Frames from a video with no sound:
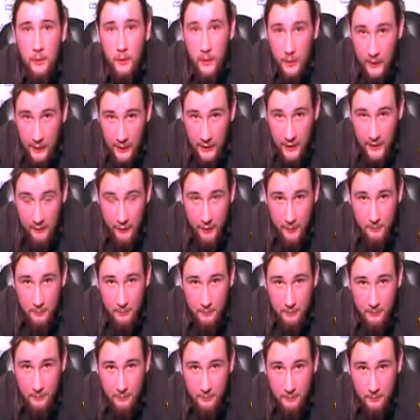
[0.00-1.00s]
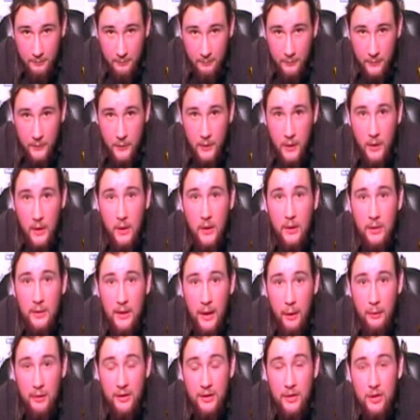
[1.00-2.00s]
And leave it.
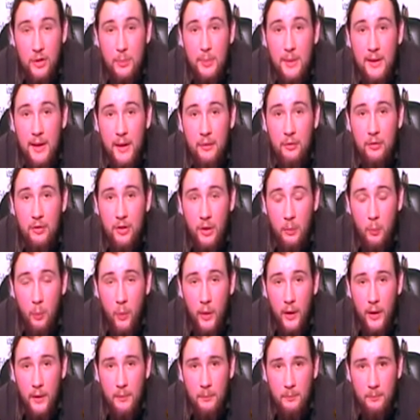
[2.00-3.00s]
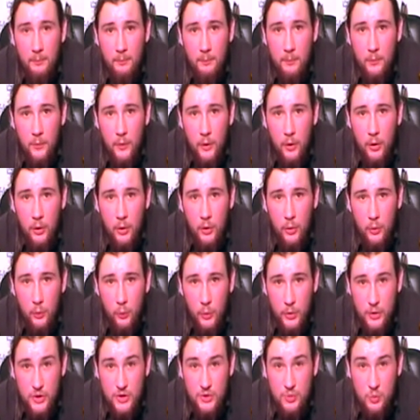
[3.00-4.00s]
Now it needs to be left somewhere
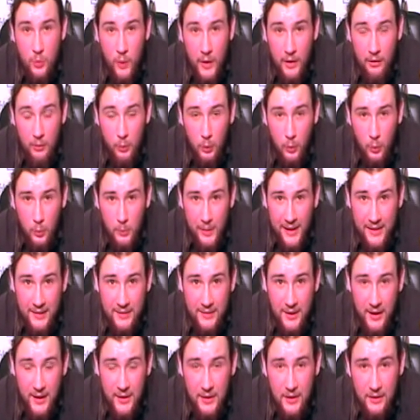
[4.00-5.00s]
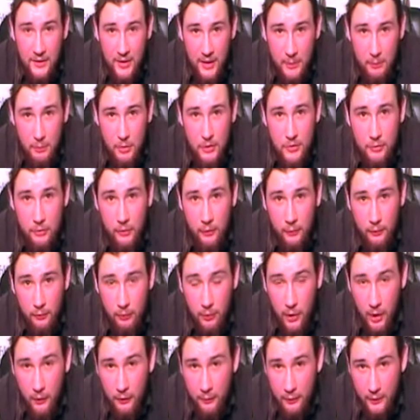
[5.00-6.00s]
where it will maintain a temperature of
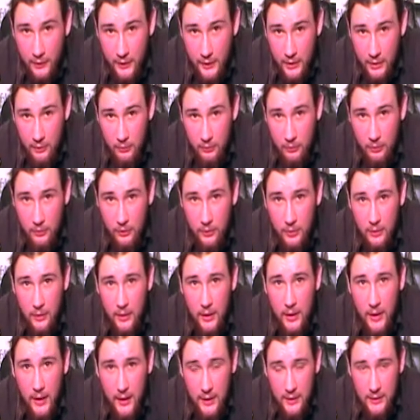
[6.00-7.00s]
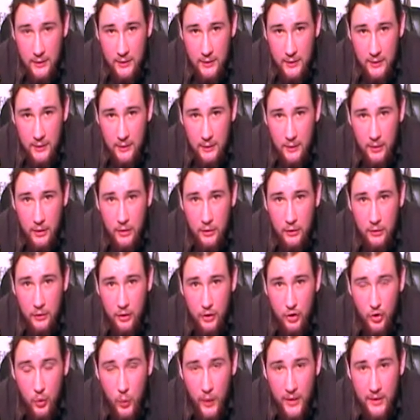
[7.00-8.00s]
roughly 18
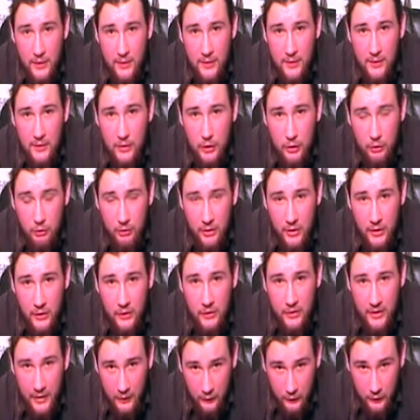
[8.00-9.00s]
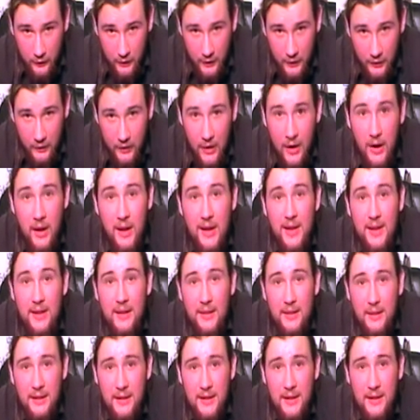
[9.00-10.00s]
to 20 degrees Celsius.
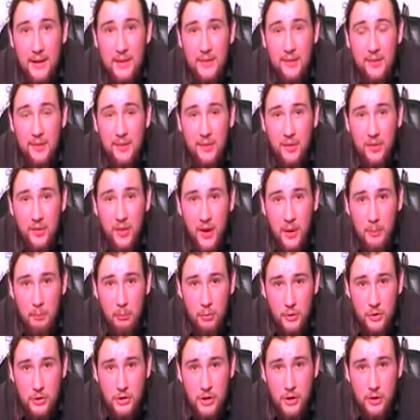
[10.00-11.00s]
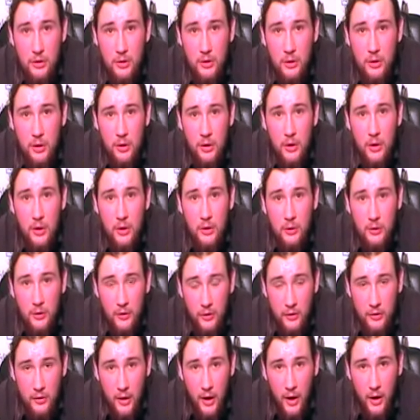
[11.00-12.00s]
It needs this temperature to
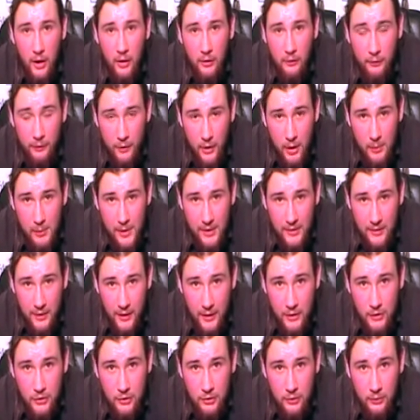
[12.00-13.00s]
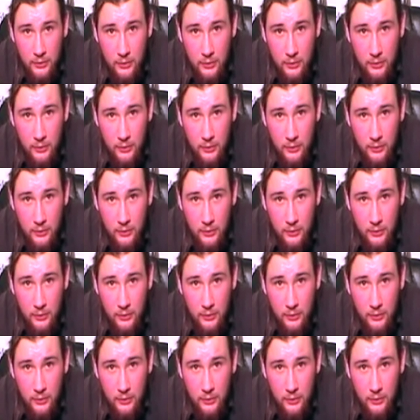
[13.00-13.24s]
start fermentation.